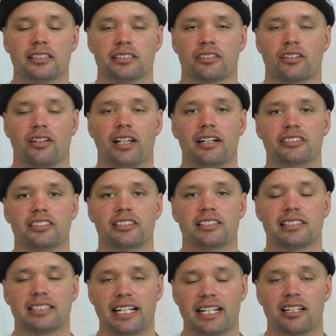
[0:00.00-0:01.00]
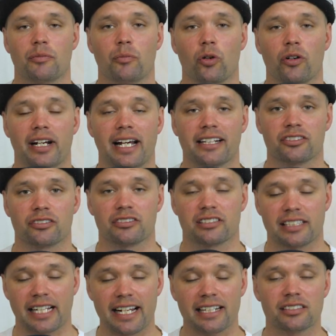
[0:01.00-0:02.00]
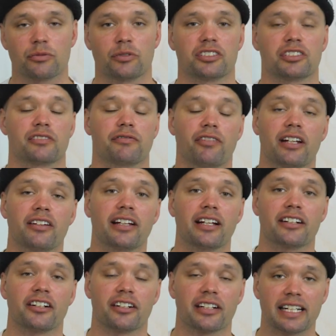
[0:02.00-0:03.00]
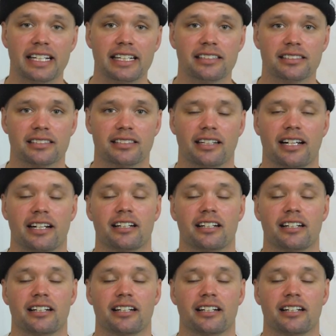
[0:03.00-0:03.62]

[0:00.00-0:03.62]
So it allows you to stand at a more natural stance, which is friendly on your knees,